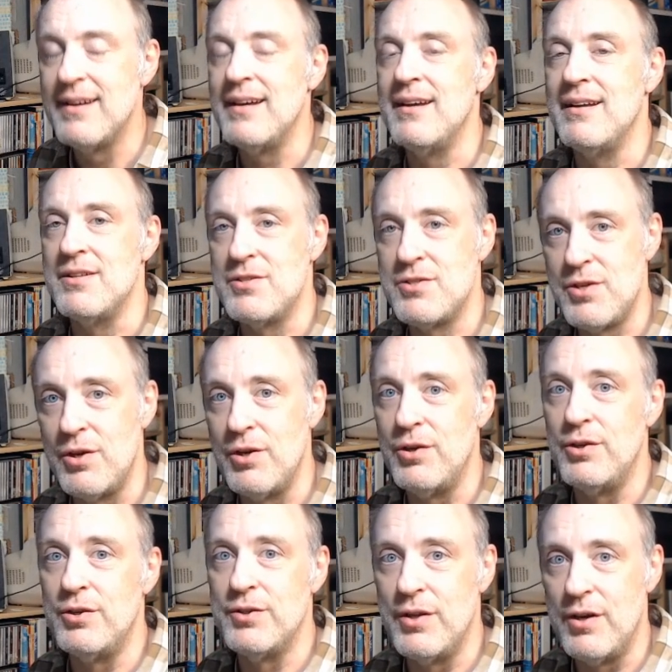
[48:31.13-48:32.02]

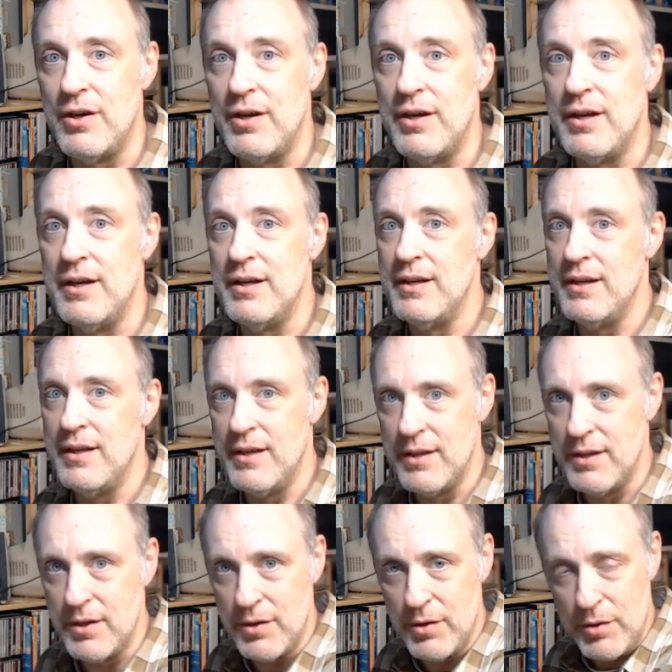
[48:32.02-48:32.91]
installed on
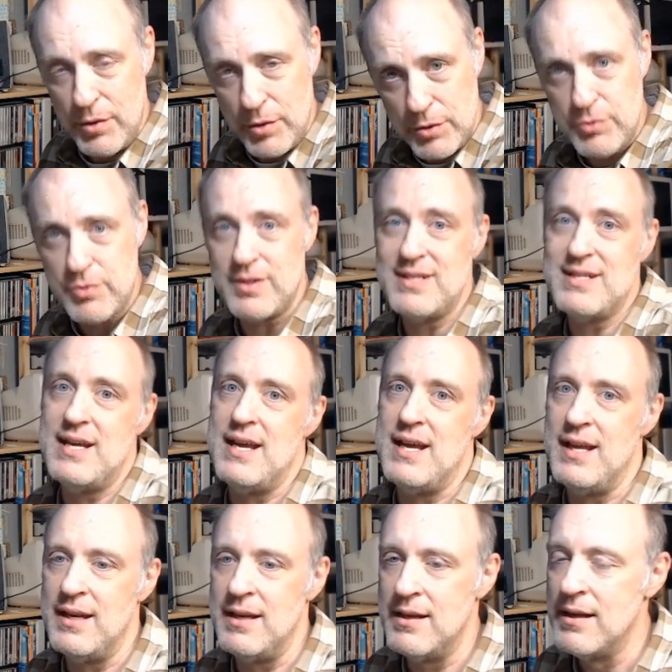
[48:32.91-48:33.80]
an Ultra
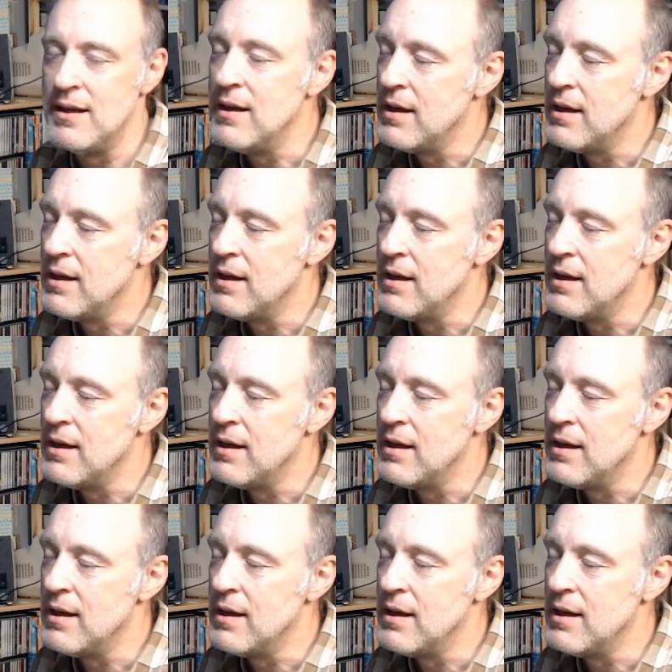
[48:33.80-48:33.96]
10,